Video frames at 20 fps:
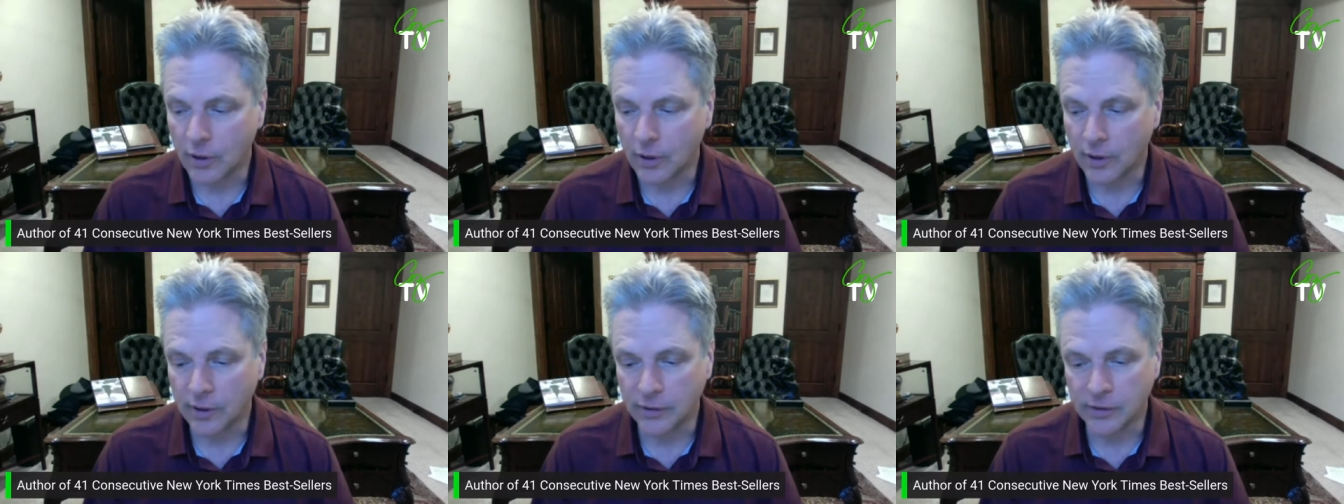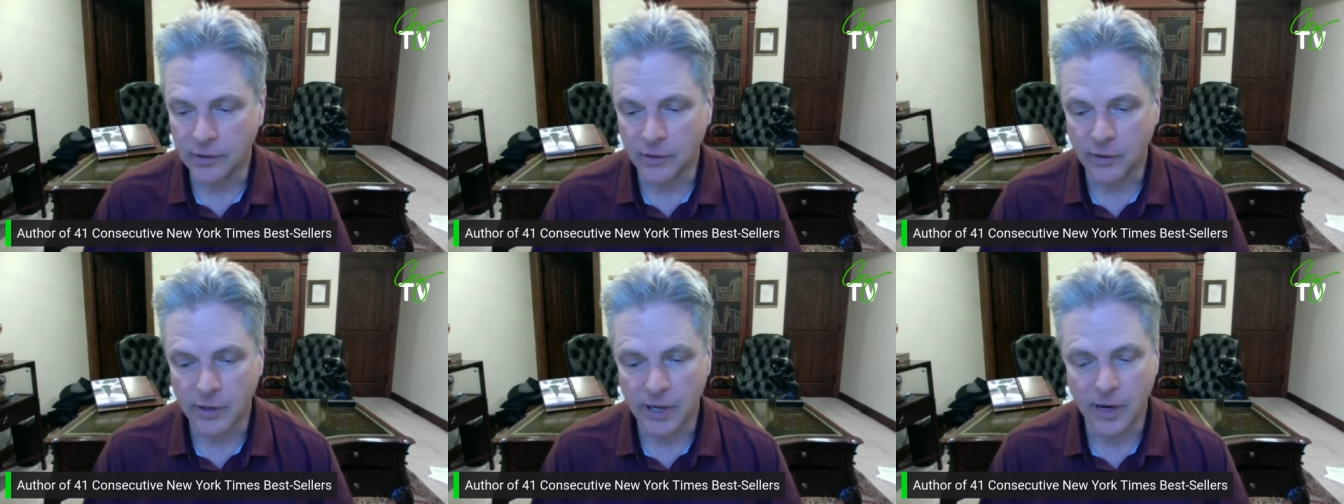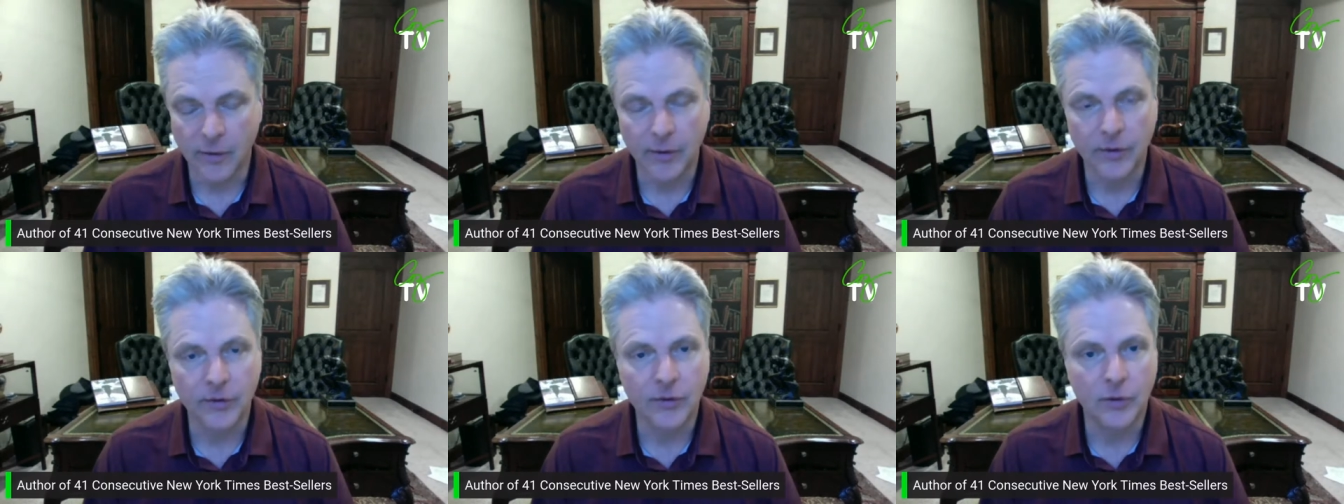And so
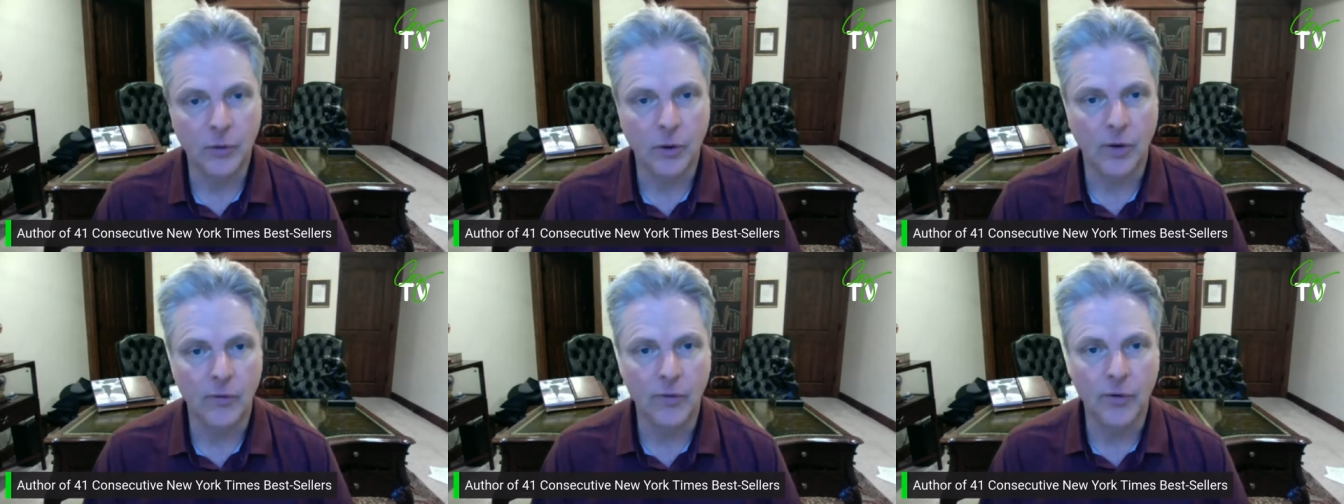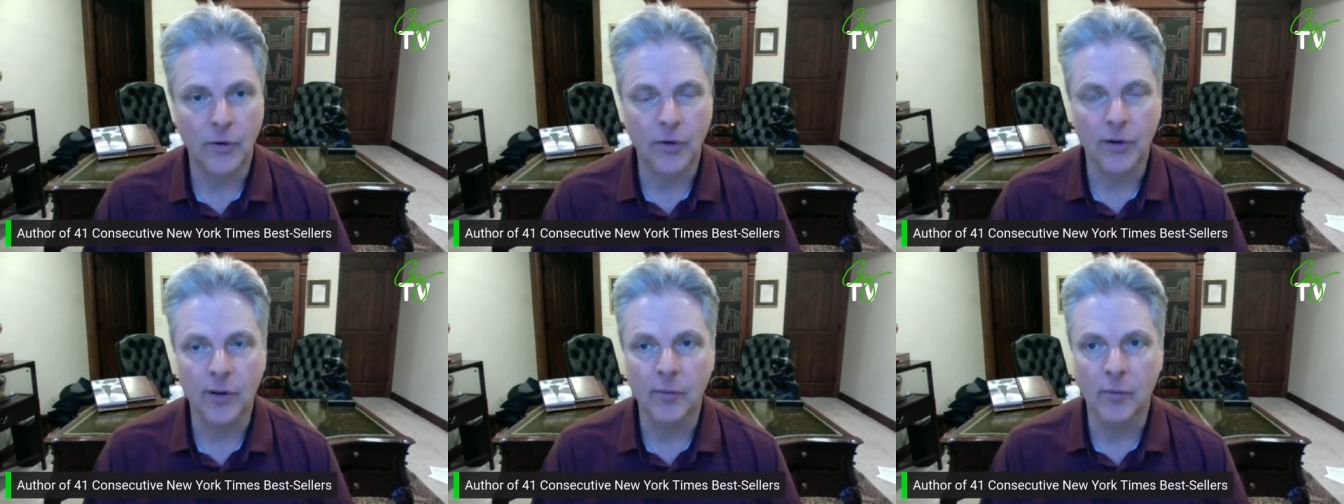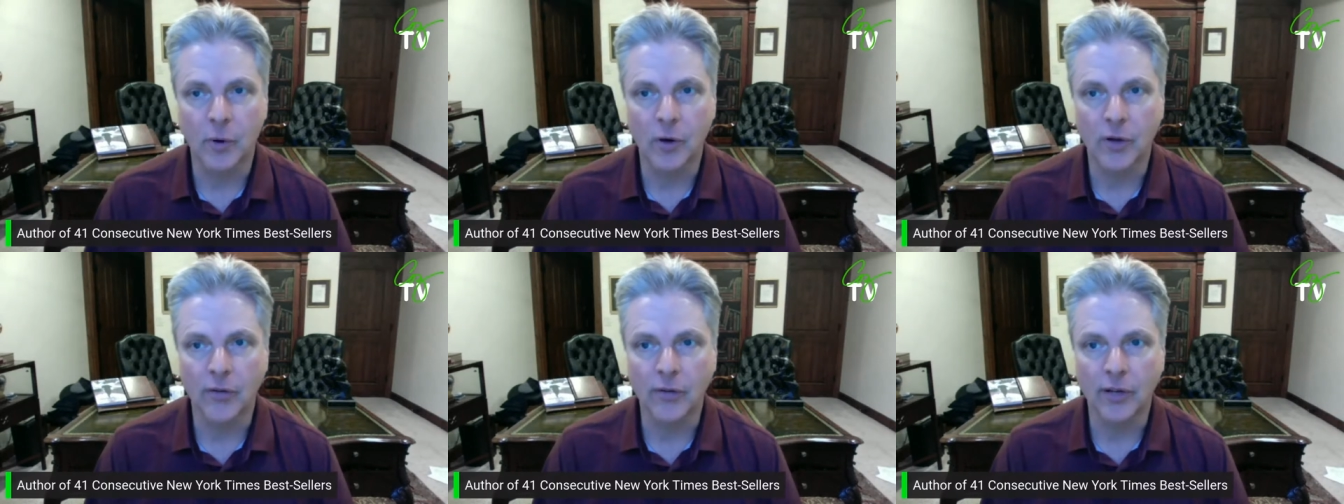now it's 12:30 in the
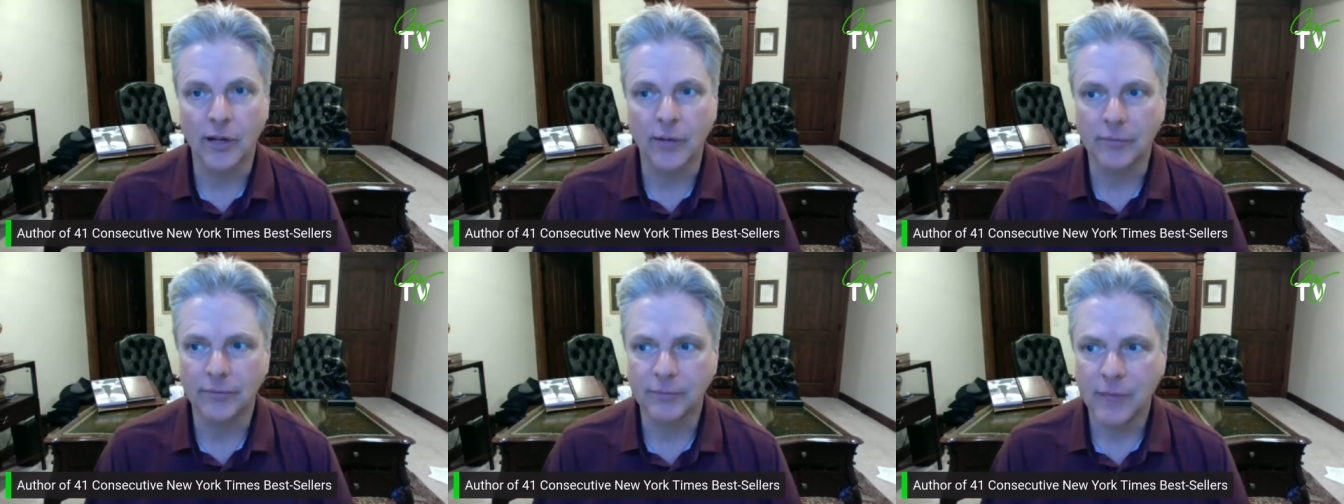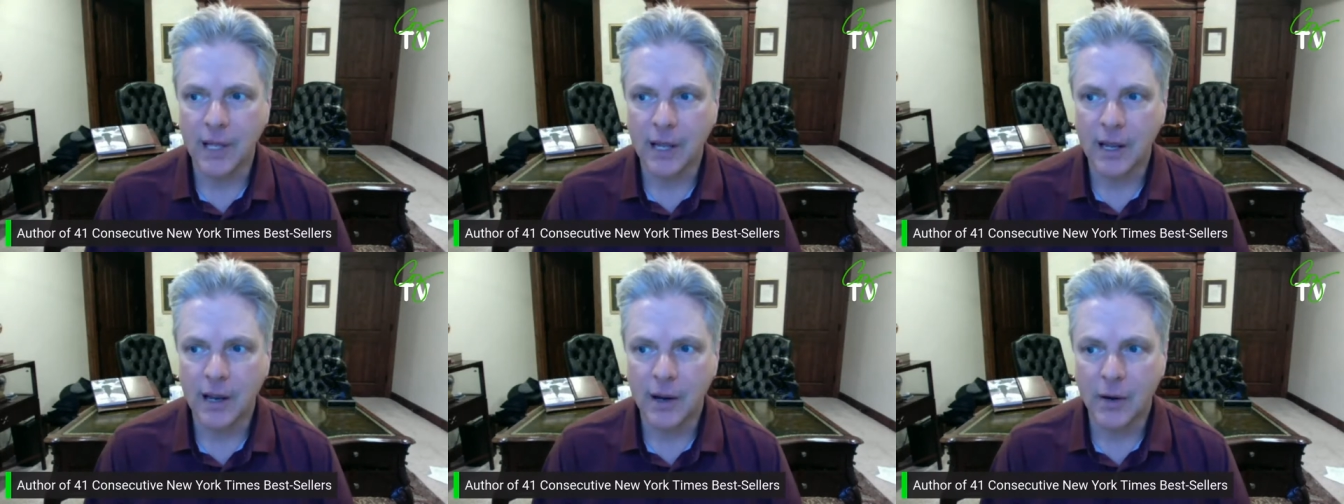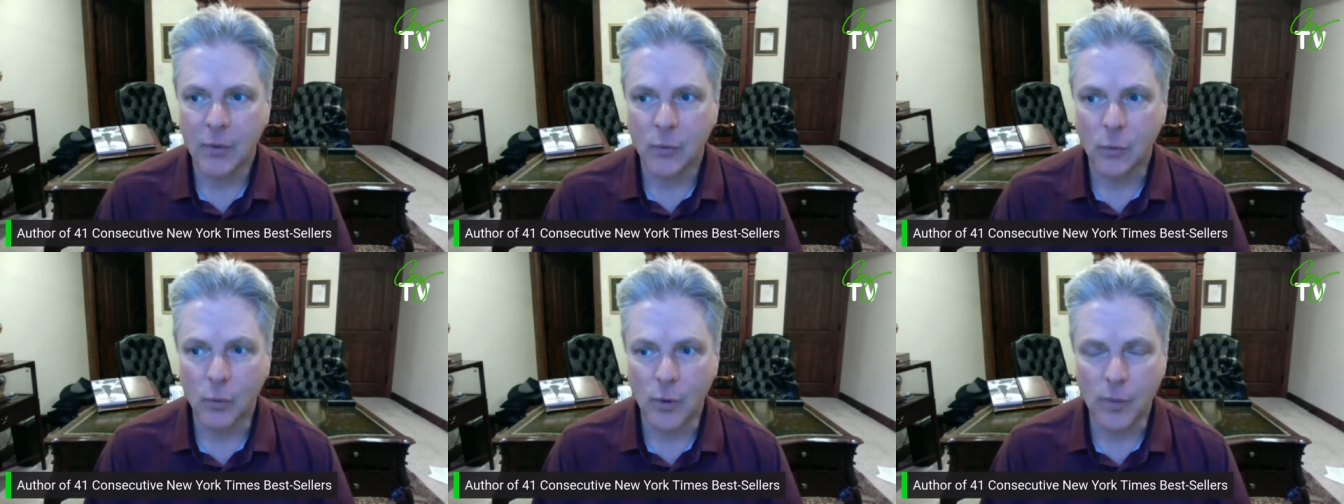morning. It's like
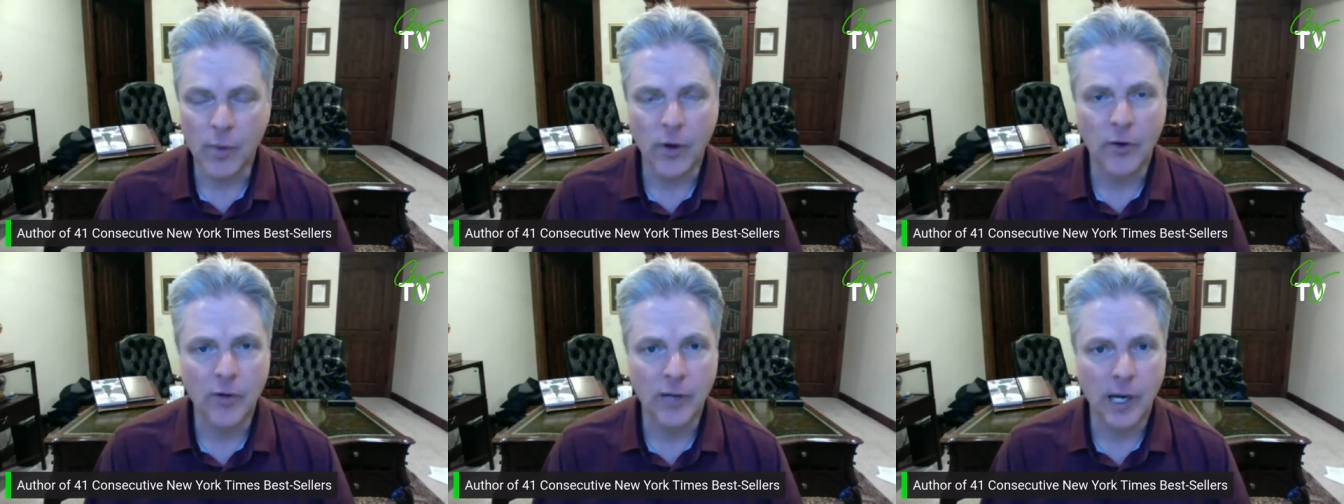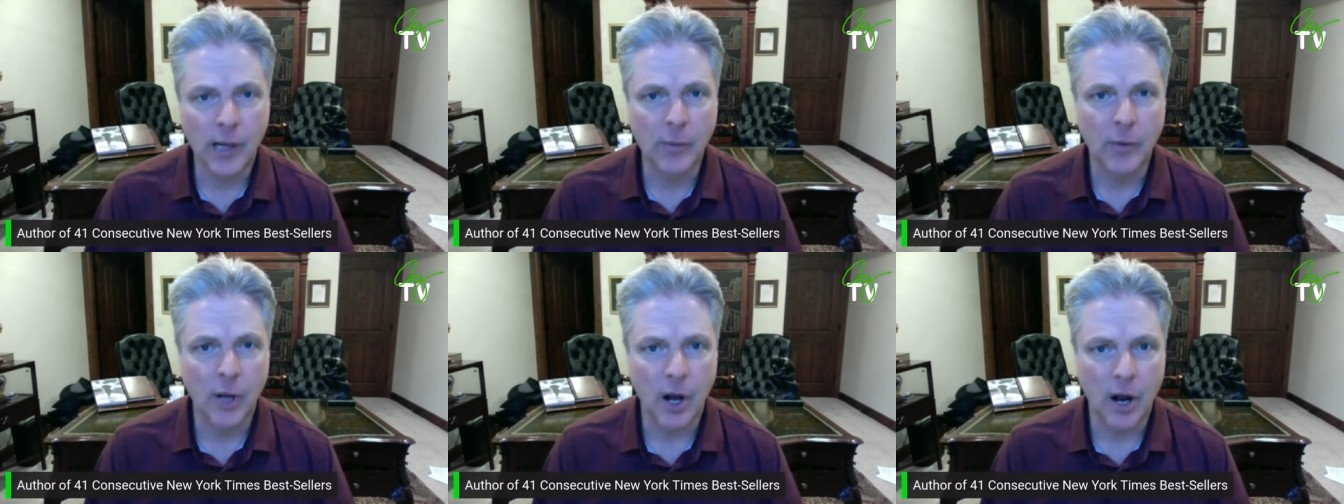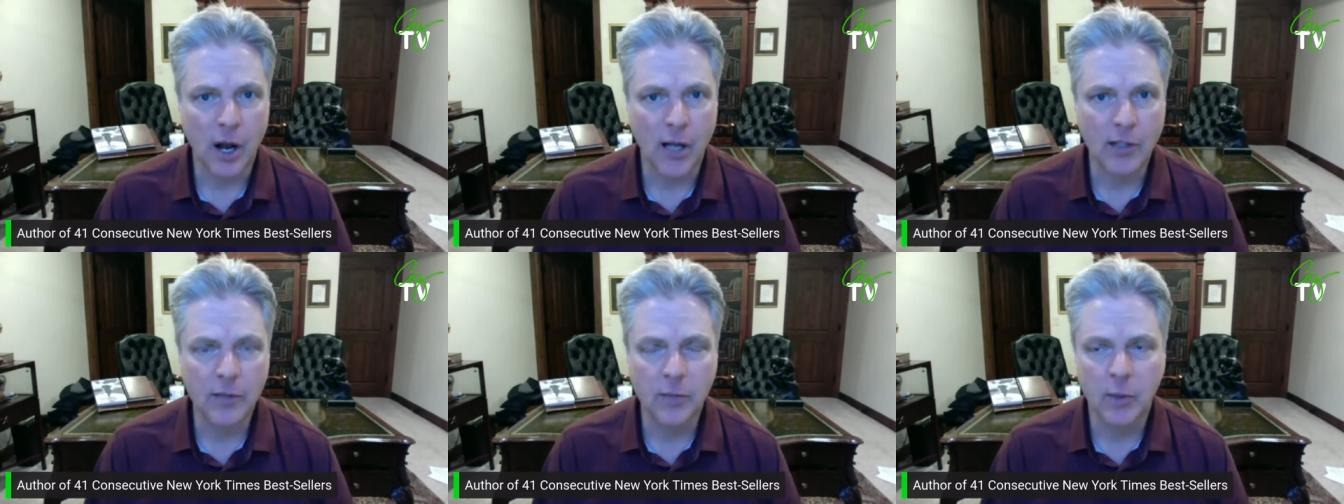we better take him to the
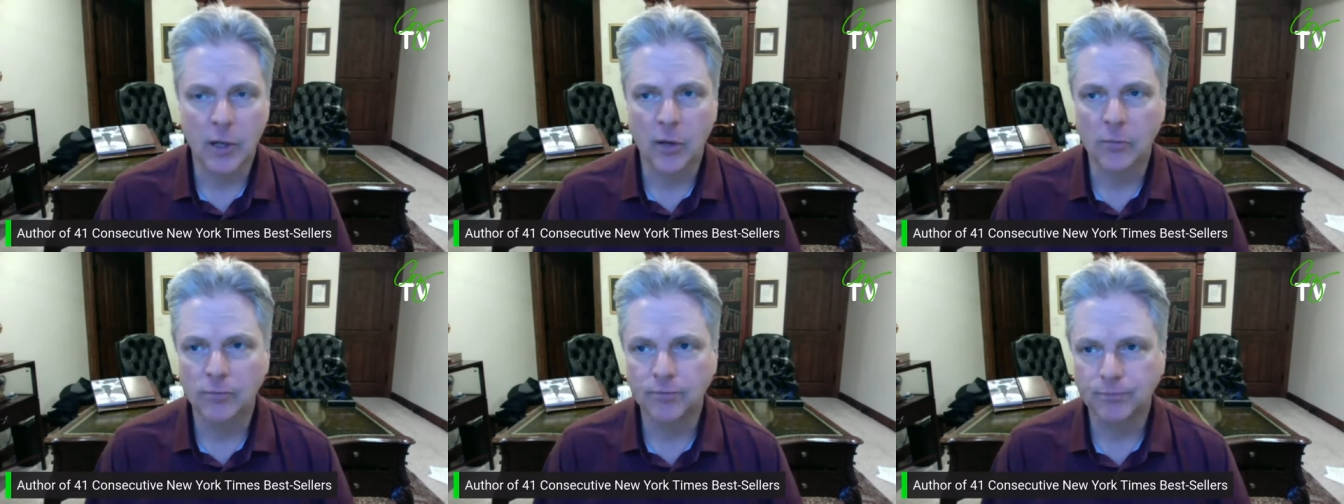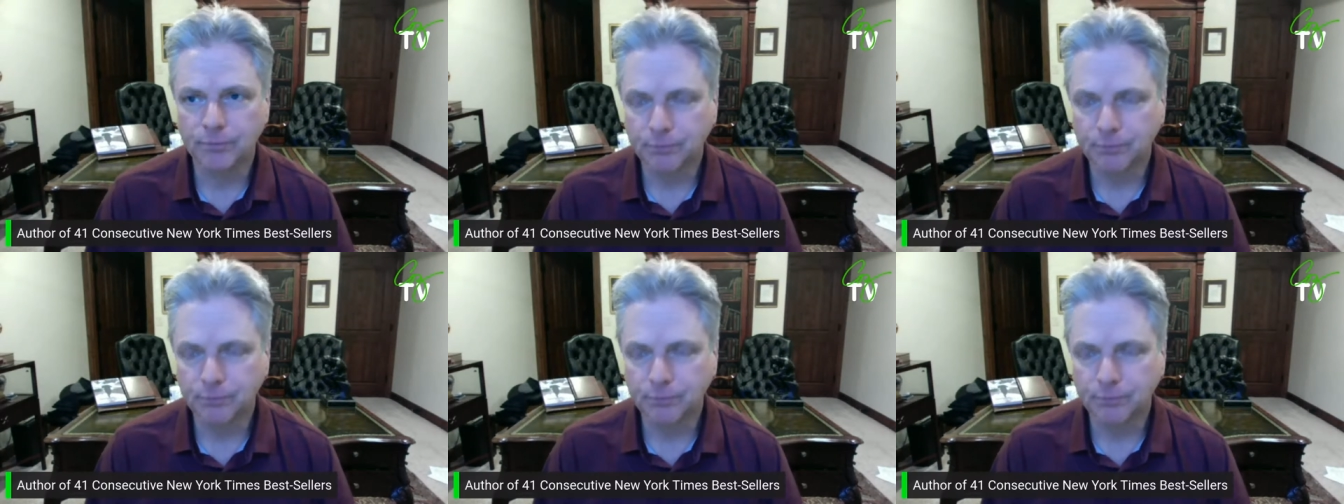hospital.